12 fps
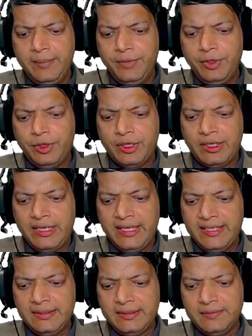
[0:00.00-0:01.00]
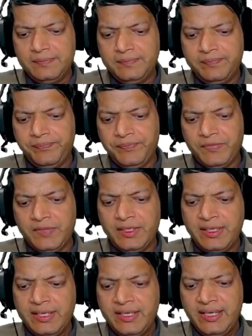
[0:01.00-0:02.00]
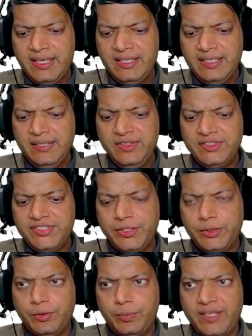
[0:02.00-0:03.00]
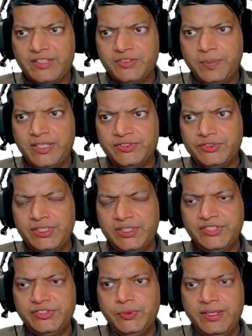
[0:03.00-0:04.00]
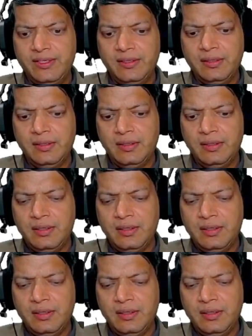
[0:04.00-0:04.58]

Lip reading: m dot length, and then we'll say row plus plus. So this will